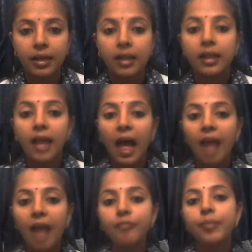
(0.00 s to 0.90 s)
They
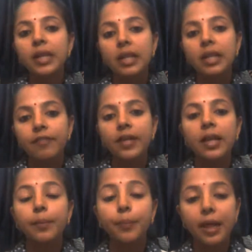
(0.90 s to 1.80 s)
have been living
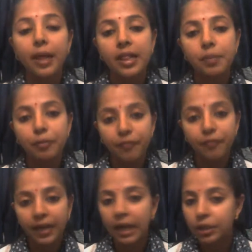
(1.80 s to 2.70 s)
in present
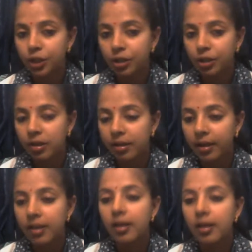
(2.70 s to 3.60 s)
perfect continuous
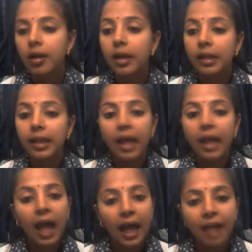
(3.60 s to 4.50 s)
tense. They
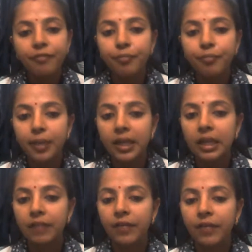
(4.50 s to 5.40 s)
have
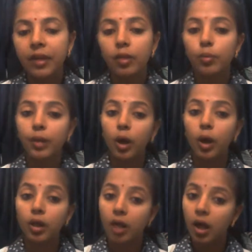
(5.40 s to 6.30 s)
been living. So
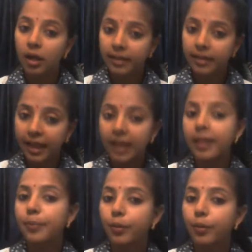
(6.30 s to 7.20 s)
because they
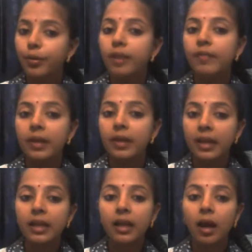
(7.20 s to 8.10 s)
is plural,
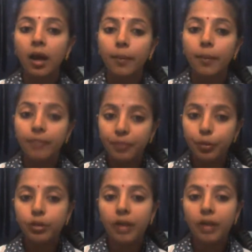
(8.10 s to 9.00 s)
we
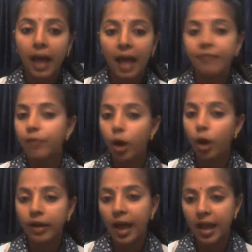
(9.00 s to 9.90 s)
put have,
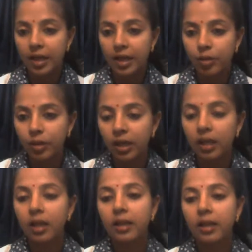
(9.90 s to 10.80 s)
not has.
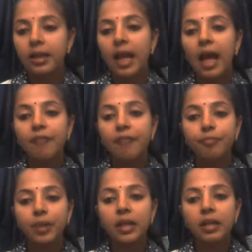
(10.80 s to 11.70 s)
Okay, they have
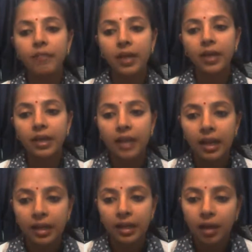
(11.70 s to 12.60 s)
been living in
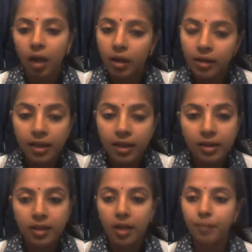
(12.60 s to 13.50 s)
Delhi. Yes,
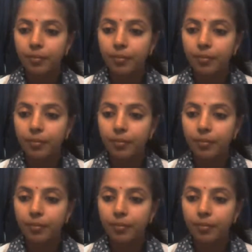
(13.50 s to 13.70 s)
Nizam,